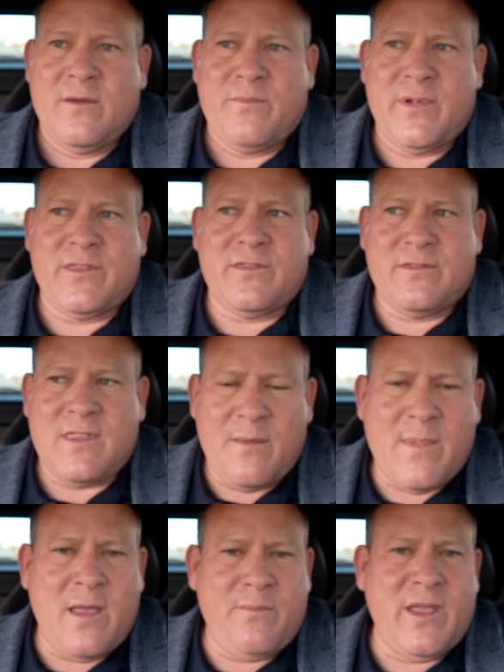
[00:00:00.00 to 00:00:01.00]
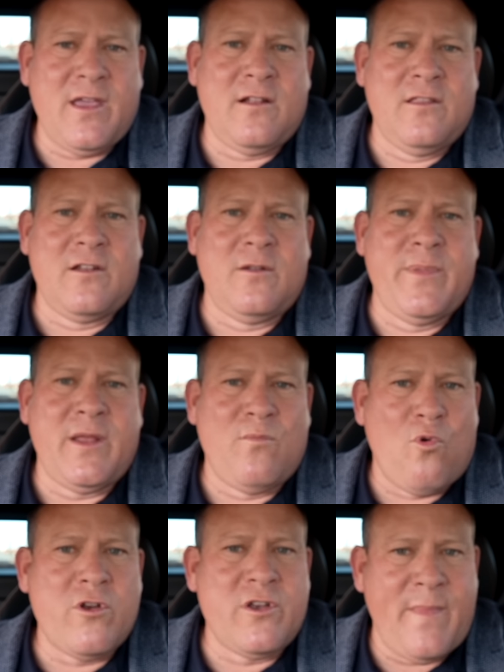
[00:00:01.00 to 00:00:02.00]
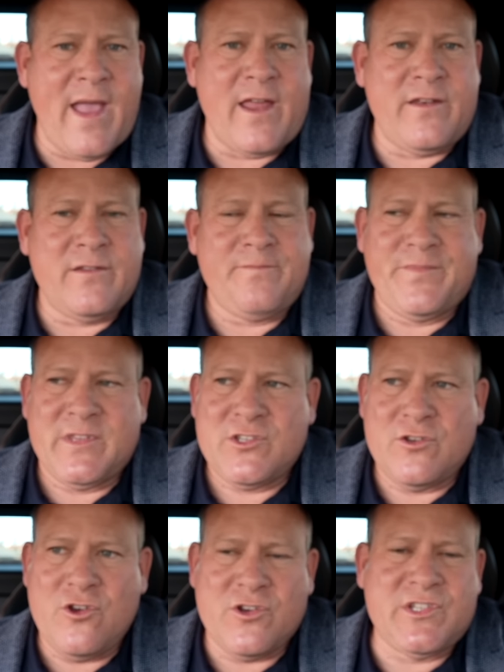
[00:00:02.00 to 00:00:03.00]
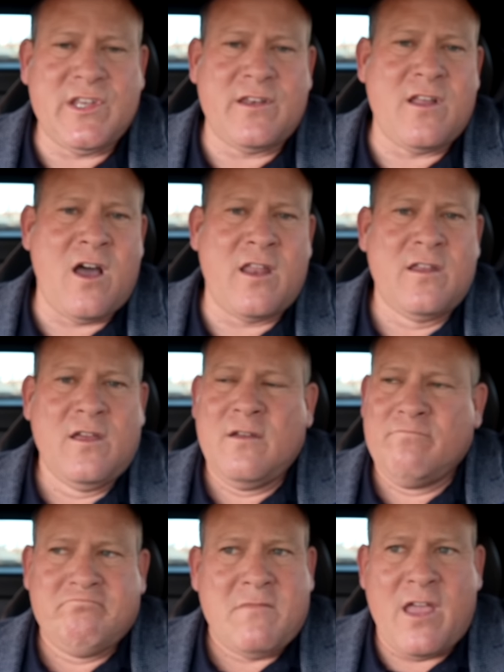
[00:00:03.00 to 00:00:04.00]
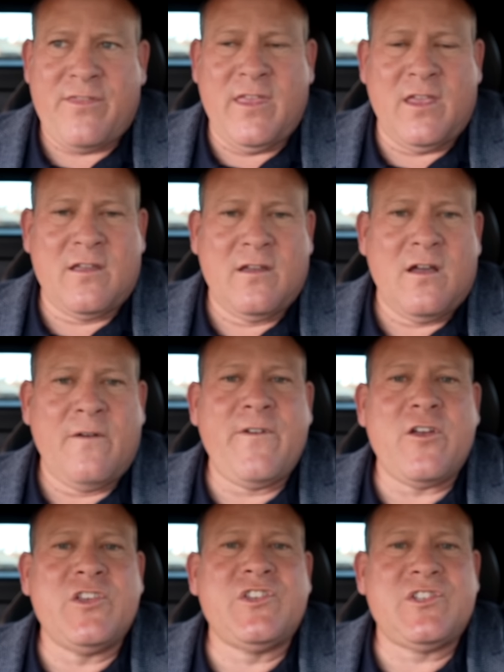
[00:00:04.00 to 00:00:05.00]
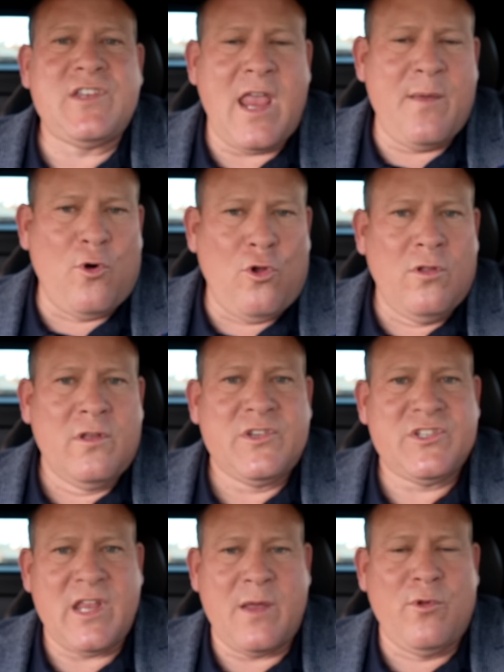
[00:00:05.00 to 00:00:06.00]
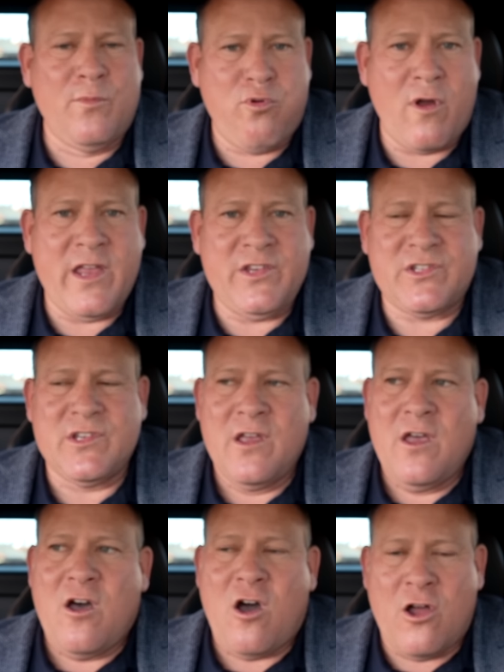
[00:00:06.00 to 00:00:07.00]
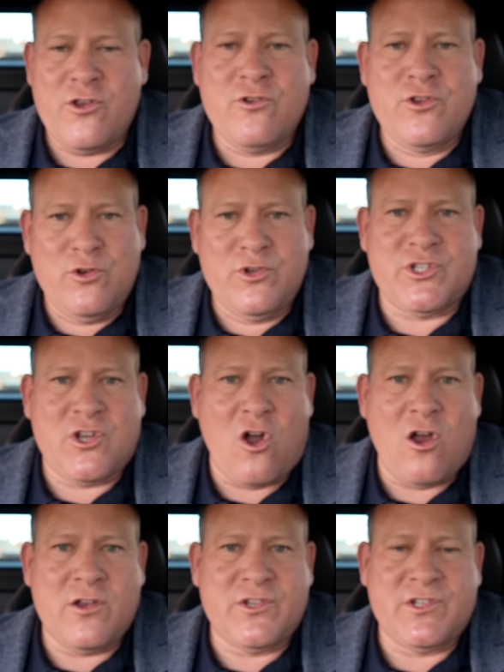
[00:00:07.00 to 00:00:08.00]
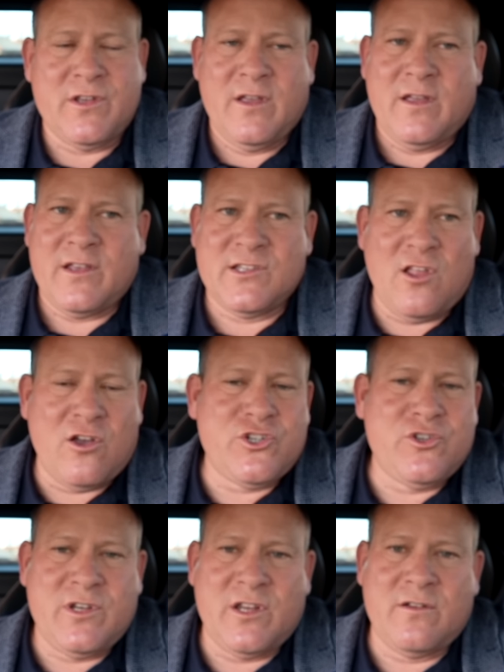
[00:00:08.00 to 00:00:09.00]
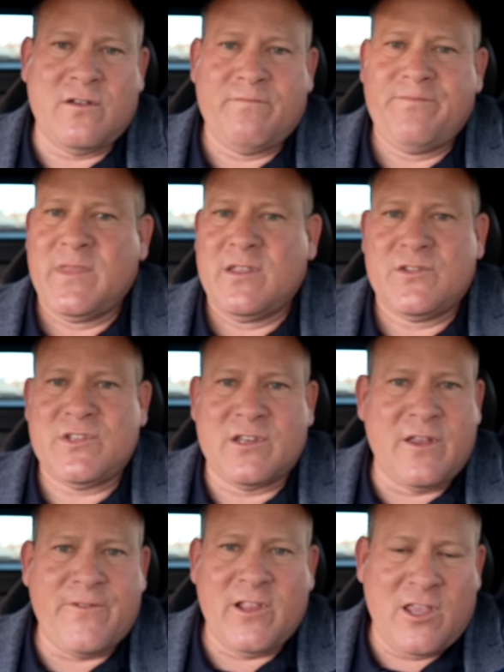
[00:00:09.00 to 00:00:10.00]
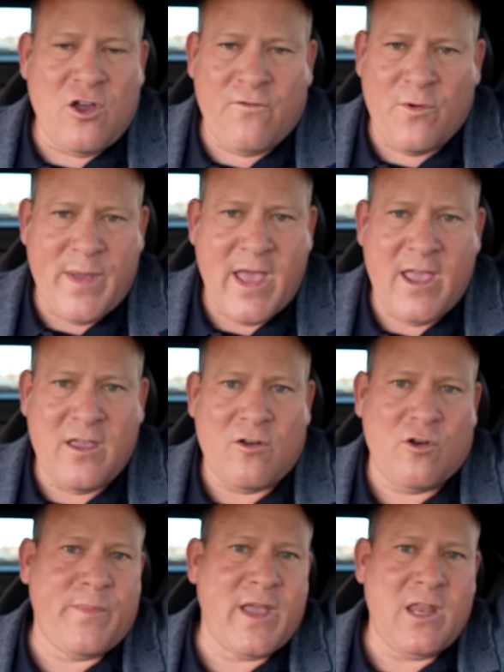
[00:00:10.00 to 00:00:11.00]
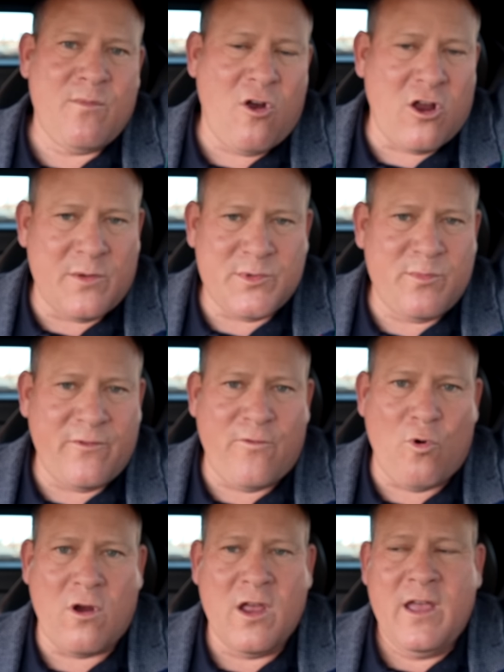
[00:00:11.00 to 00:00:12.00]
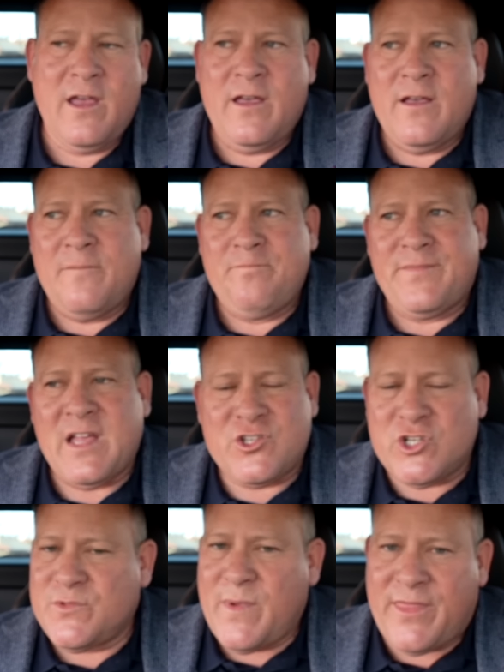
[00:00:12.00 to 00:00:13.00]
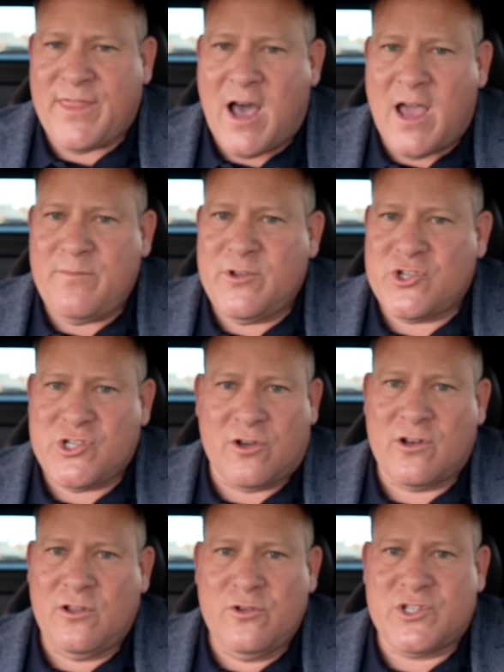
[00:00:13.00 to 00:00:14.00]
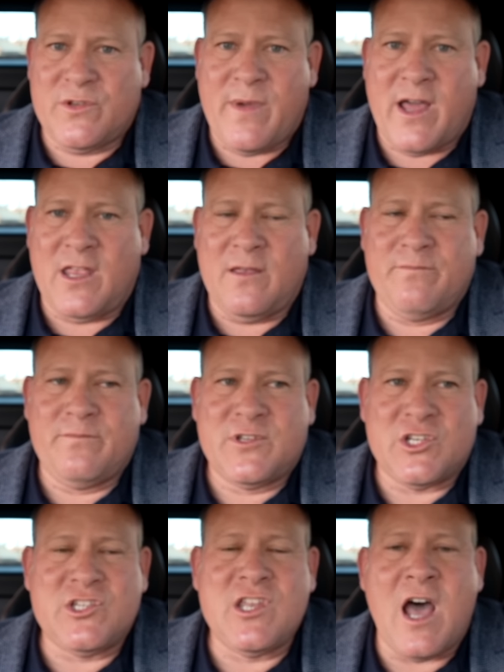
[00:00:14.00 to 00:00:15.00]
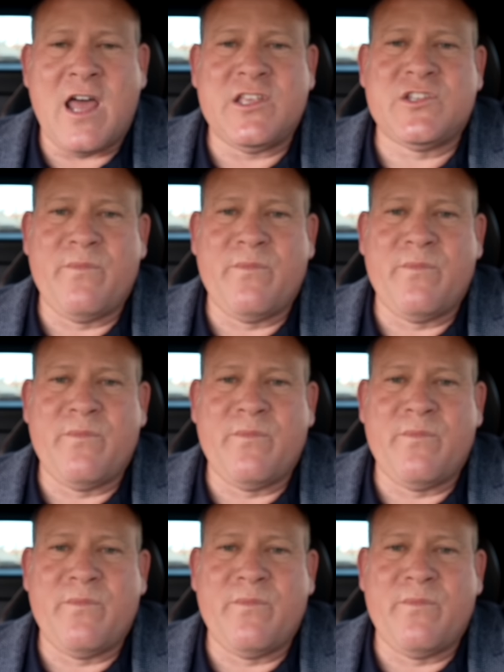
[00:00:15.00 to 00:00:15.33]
but they might be in a little bit more demand. So you're sitting on, I think, a very stable price on your used cars, as long as you didn't significantly overpay or pay any markups before. That's just my thought. You're still going to lose some money, just not as